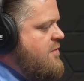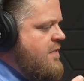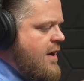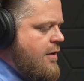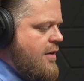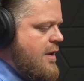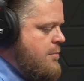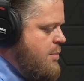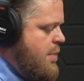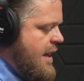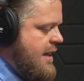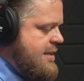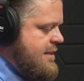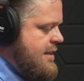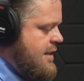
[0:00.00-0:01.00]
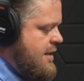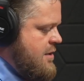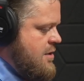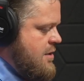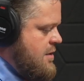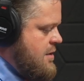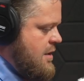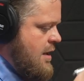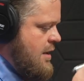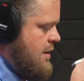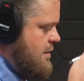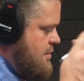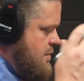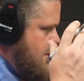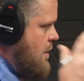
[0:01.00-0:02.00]
very basic, just kind
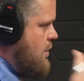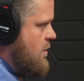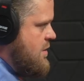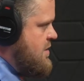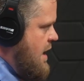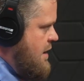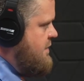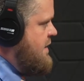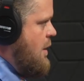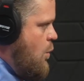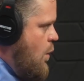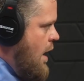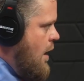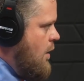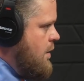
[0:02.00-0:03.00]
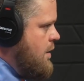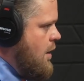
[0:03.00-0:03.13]
of general safety well.